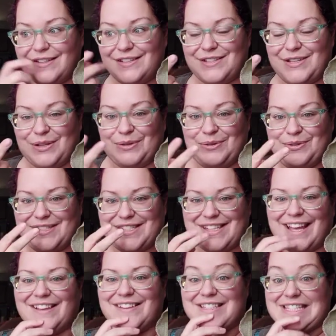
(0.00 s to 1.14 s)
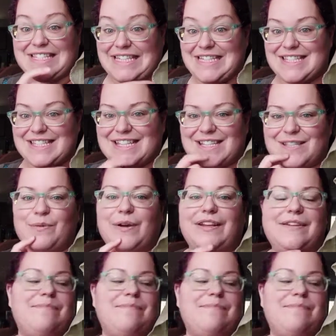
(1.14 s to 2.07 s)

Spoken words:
2 sals since this one.